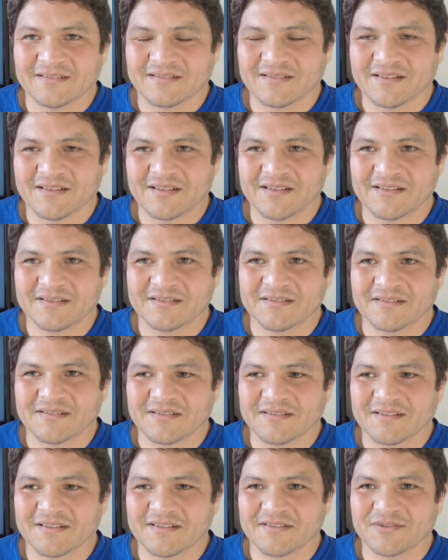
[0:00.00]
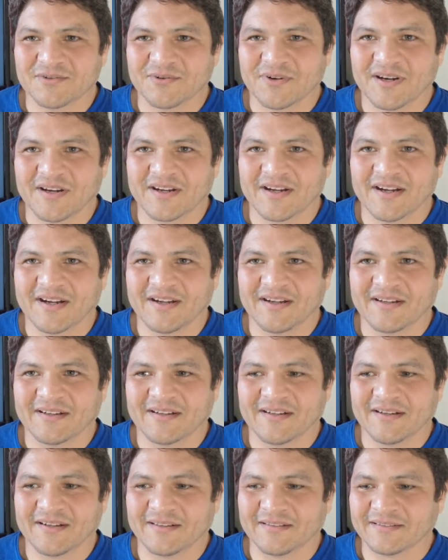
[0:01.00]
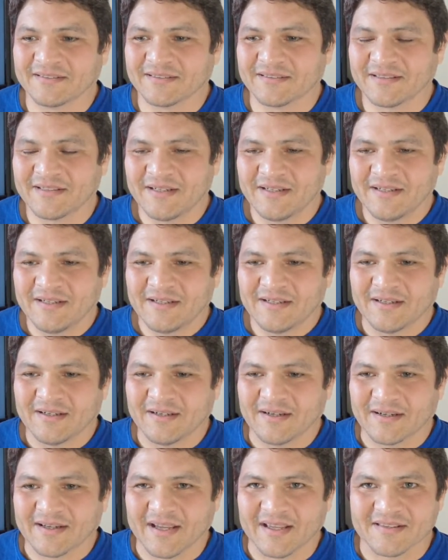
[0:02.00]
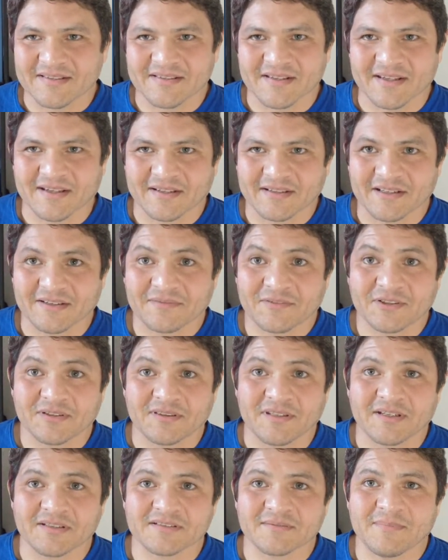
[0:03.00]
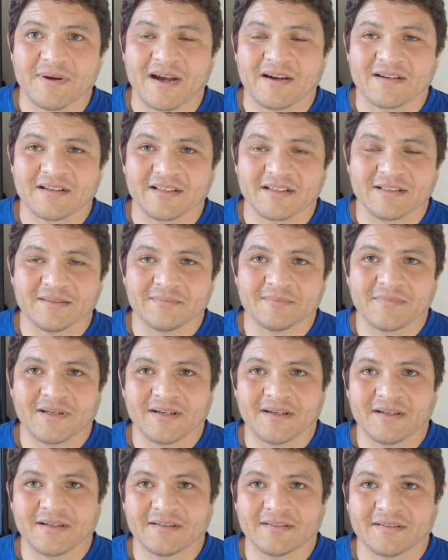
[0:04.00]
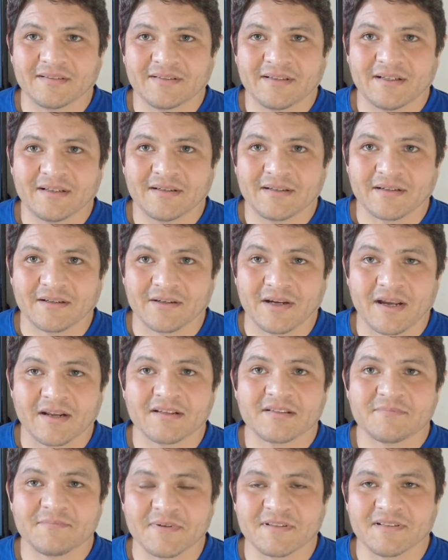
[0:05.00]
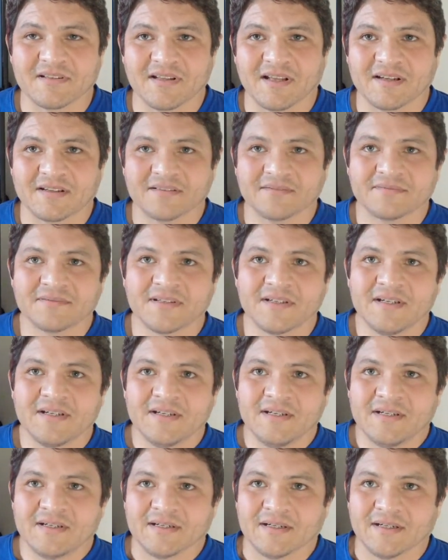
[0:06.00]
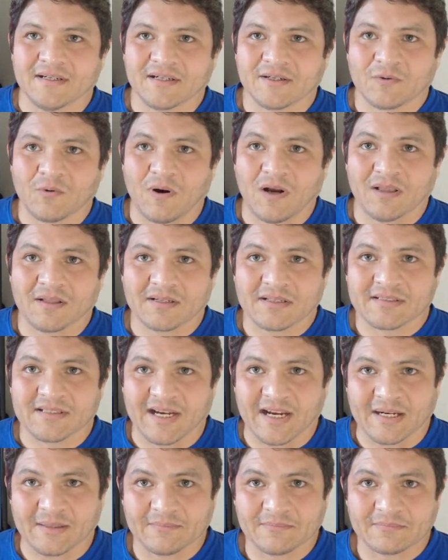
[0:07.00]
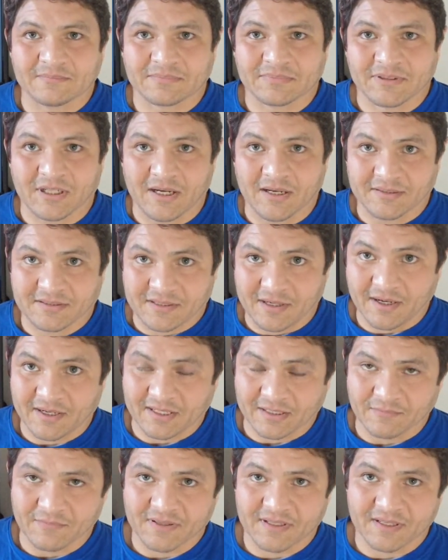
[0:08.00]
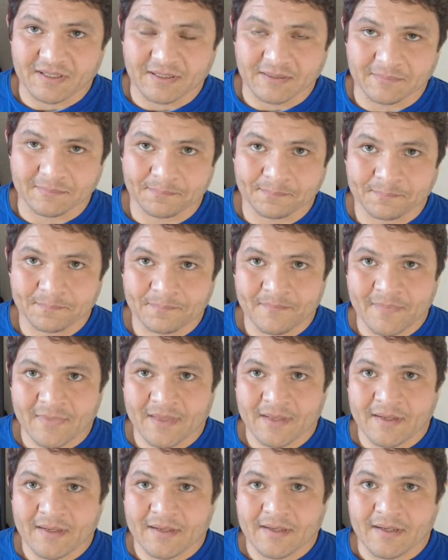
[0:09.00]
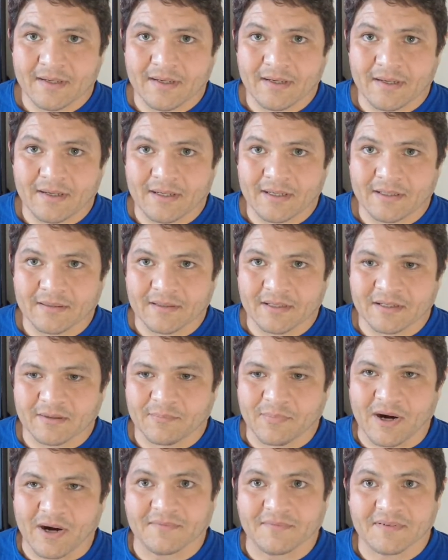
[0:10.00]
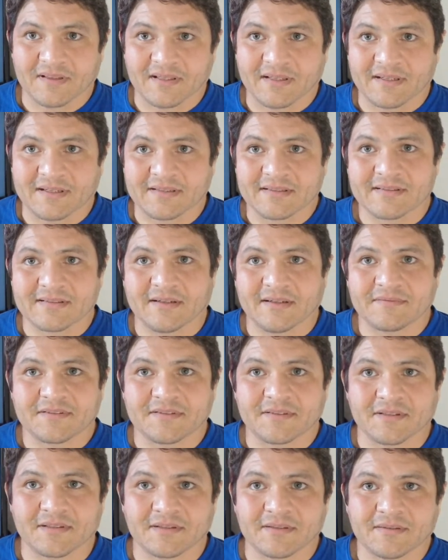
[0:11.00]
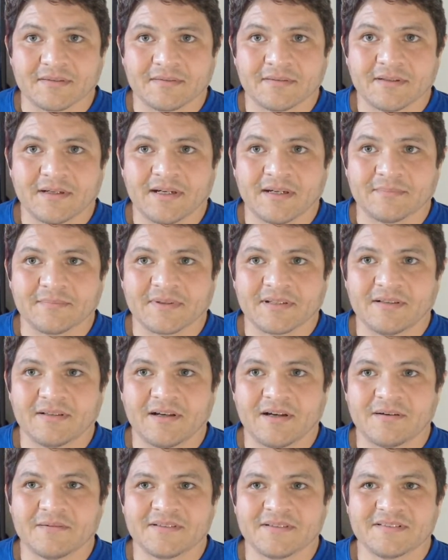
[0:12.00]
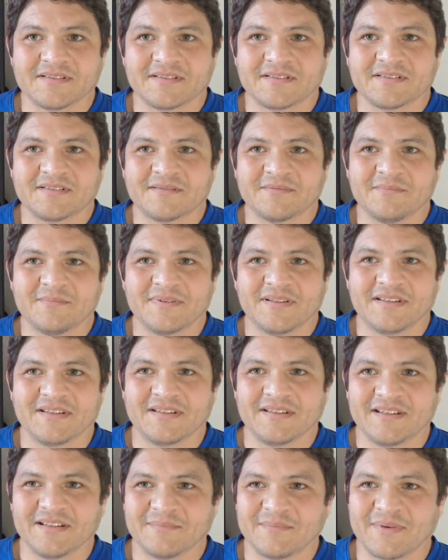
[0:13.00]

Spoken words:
he's a great guy, and I can't say enough good things about him, and has spent a lot of quality time talking with him, privately and stuff. So he'll always be in